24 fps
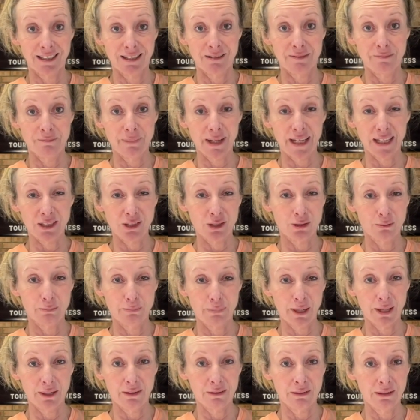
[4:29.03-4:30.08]
makes your
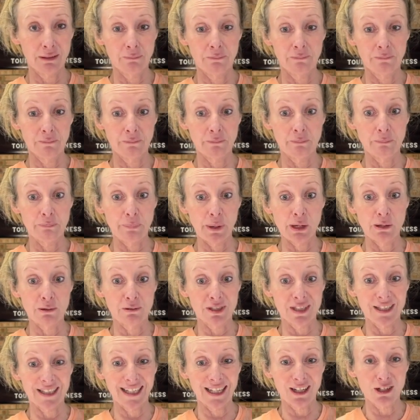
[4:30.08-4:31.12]
bones
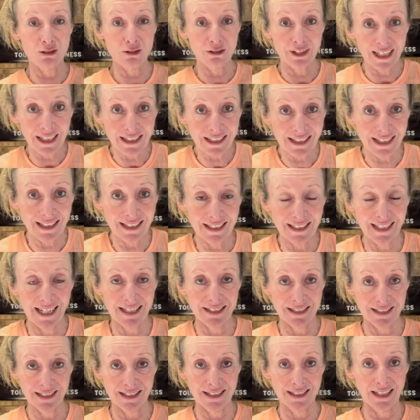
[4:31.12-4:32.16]
decrease in
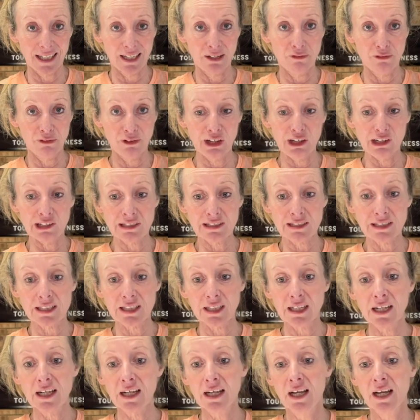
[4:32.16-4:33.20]
density
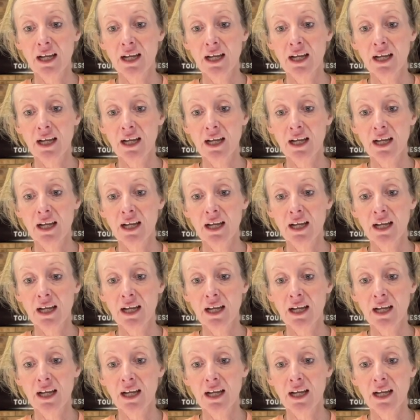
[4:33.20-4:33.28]
faster.